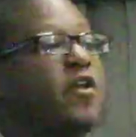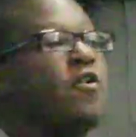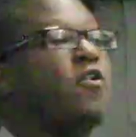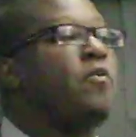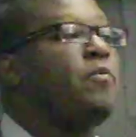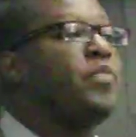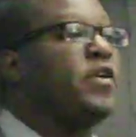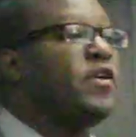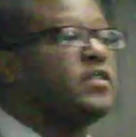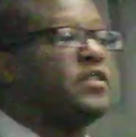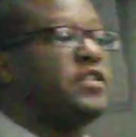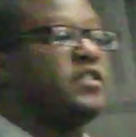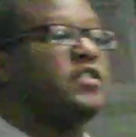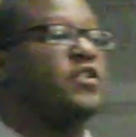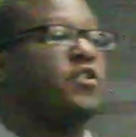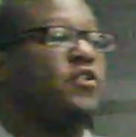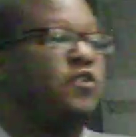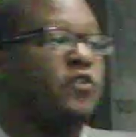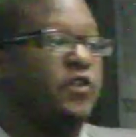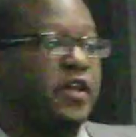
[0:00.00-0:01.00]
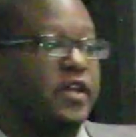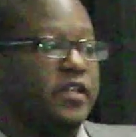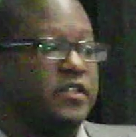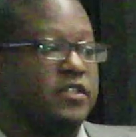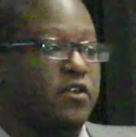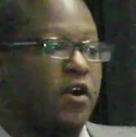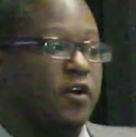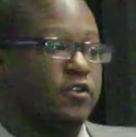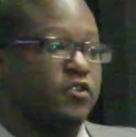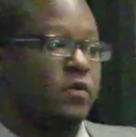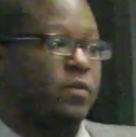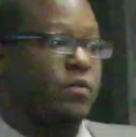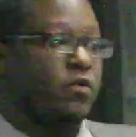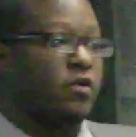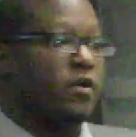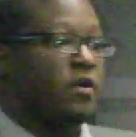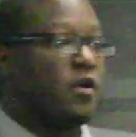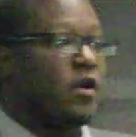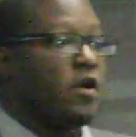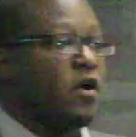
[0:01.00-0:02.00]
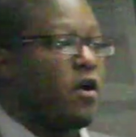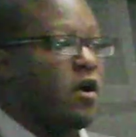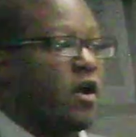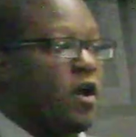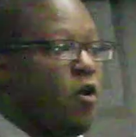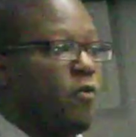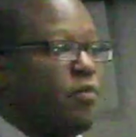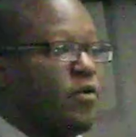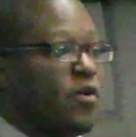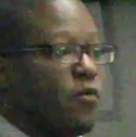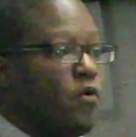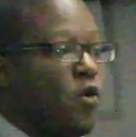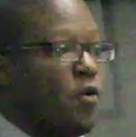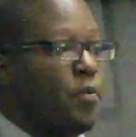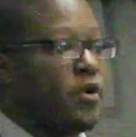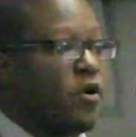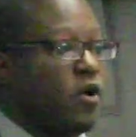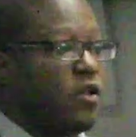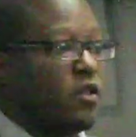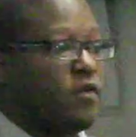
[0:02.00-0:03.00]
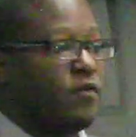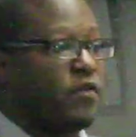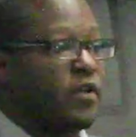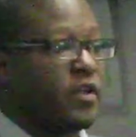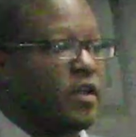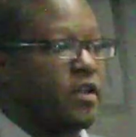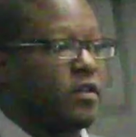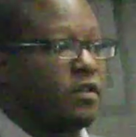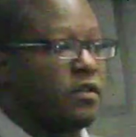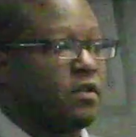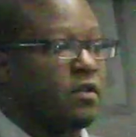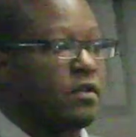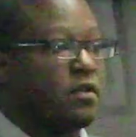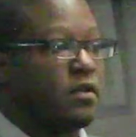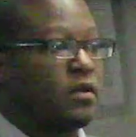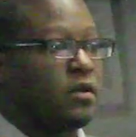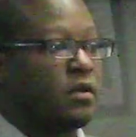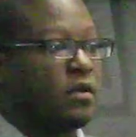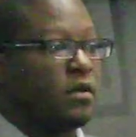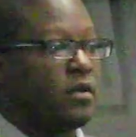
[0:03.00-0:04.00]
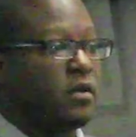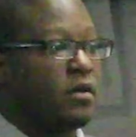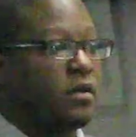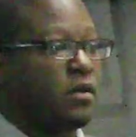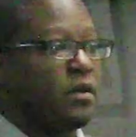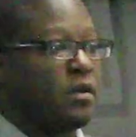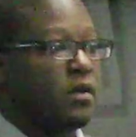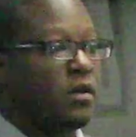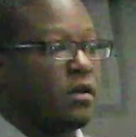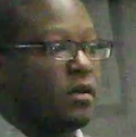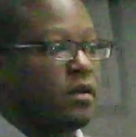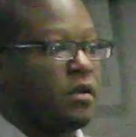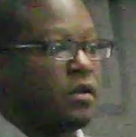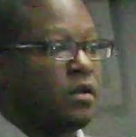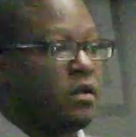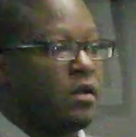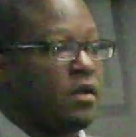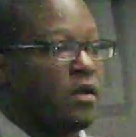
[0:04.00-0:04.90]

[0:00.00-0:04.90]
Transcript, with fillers: pay your own bills until you get to October open enrollment all over again. Unless I go to the emergency room.